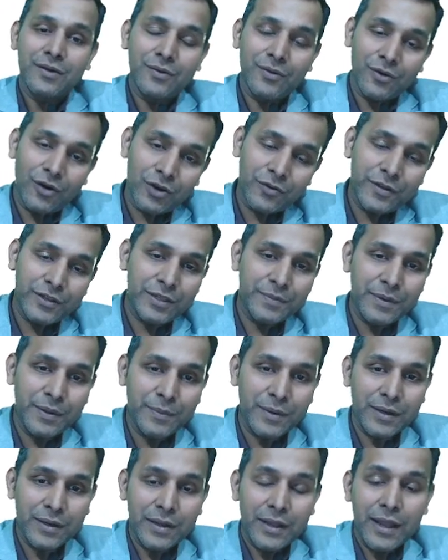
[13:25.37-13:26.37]
Always
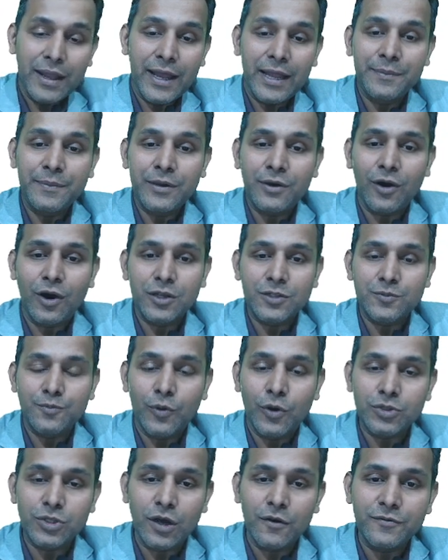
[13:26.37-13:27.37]
remember. And because
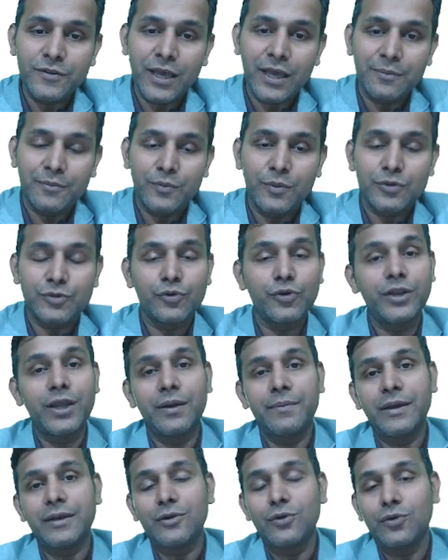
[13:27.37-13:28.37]
both of them,
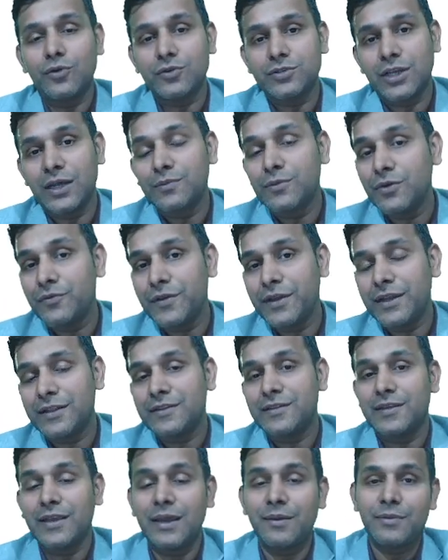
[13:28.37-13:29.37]
sodium and glucose, are moving in
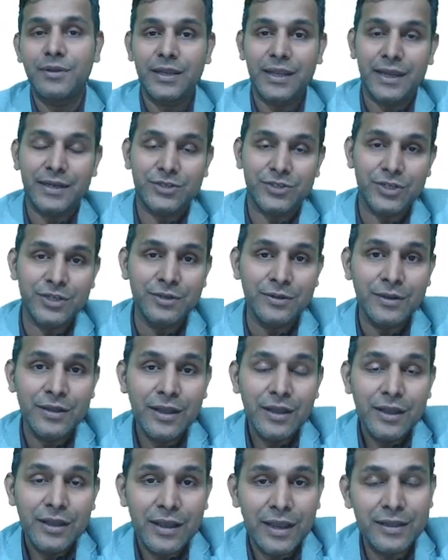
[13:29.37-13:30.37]
same direction,
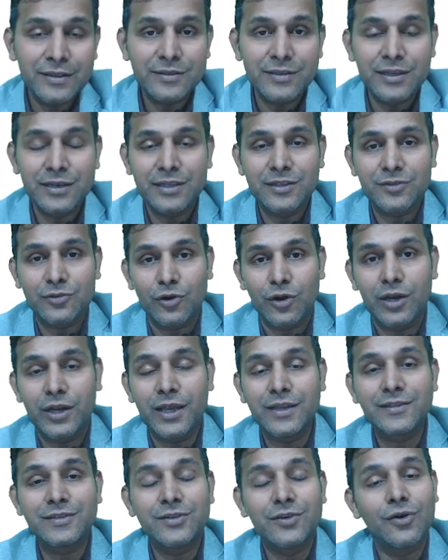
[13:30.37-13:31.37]
hence it is called
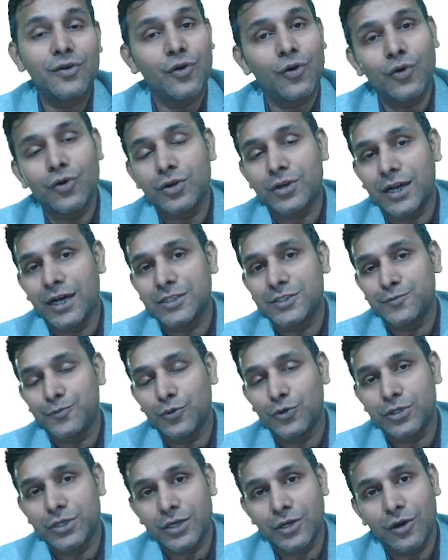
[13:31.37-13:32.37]
as
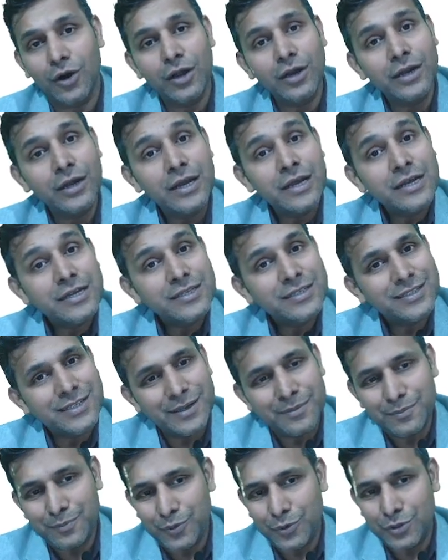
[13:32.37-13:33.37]
co-transporter or
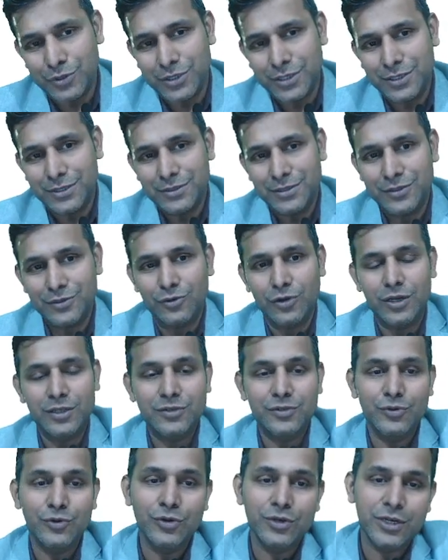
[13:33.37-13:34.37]
symporter. It is called
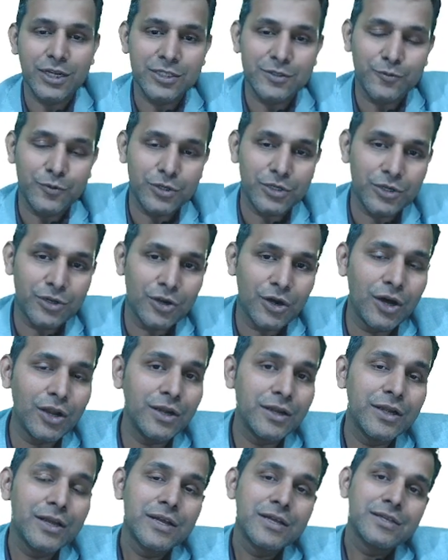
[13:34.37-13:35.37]
as co-transporter
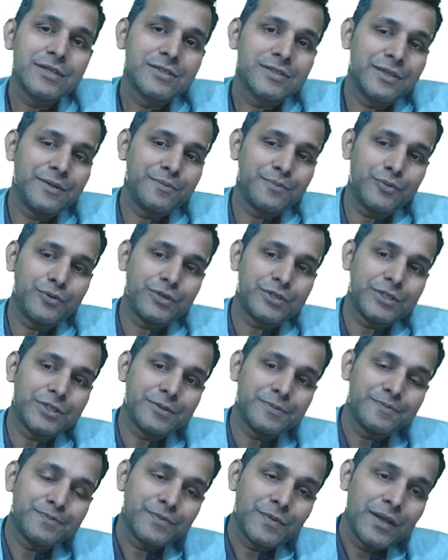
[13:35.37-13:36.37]
or
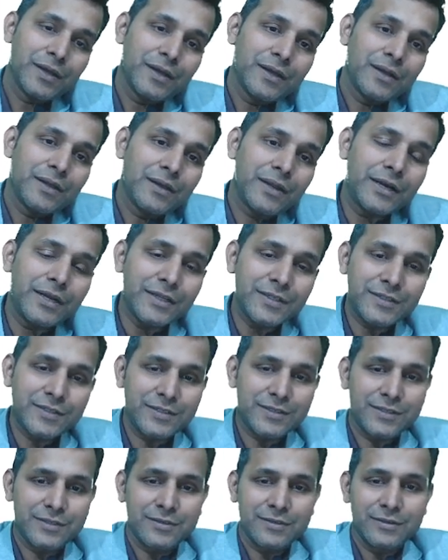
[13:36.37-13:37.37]
symporter. Let
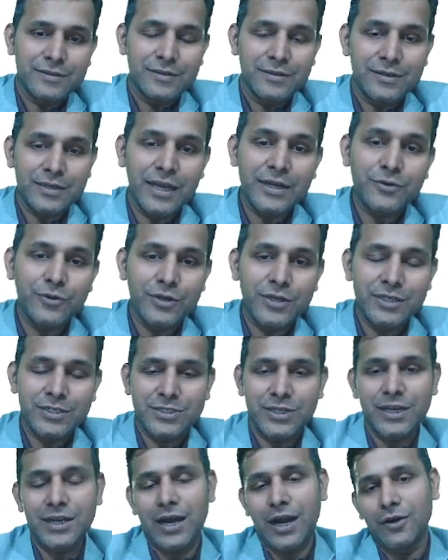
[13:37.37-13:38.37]
us try to
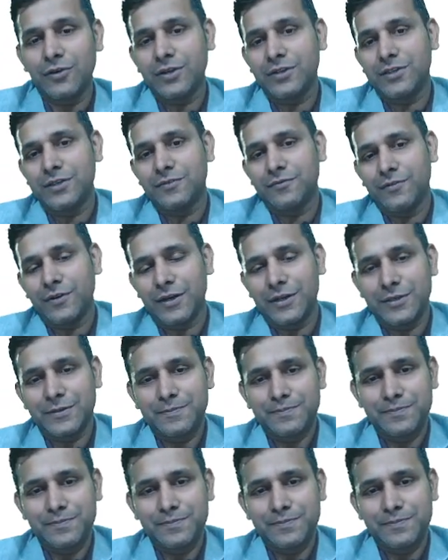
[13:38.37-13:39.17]
understand how does it work.